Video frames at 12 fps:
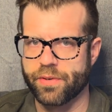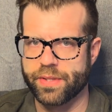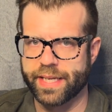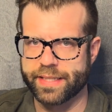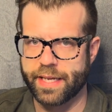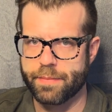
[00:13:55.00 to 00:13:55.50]

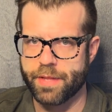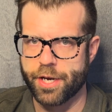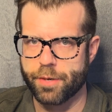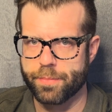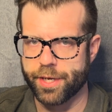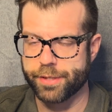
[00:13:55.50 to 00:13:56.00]
nickname
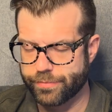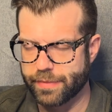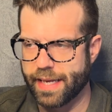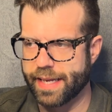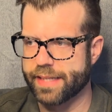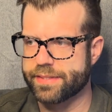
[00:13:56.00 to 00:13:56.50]
there, but
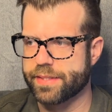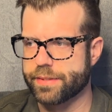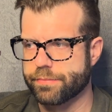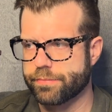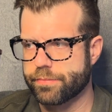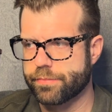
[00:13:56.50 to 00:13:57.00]
I guess
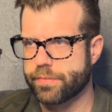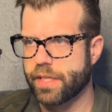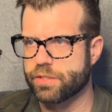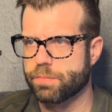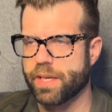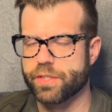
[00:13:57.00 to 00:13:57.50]
it
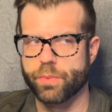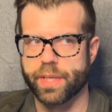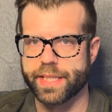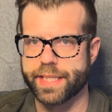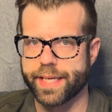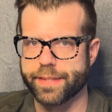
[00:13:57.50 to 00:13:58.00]
explains what
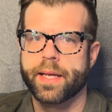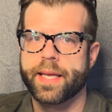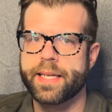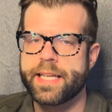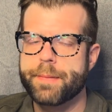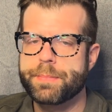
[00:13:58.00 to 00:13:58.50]
he did.
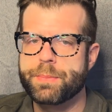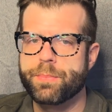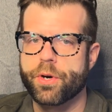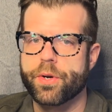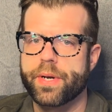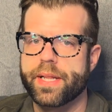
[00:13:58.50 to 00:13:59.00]
Kidnapped and
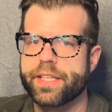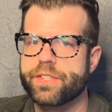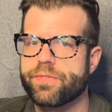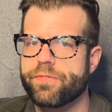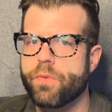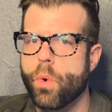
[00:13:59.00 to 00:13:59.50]
murdered at
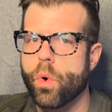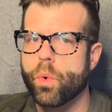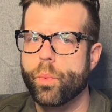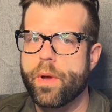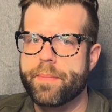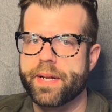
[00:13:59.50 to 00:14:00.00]
least 4
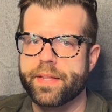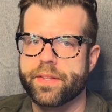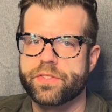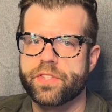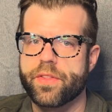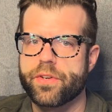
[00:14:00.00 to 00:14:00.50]
women in
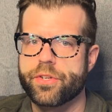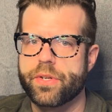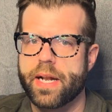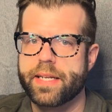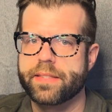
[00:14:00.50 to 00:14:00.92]
the southern United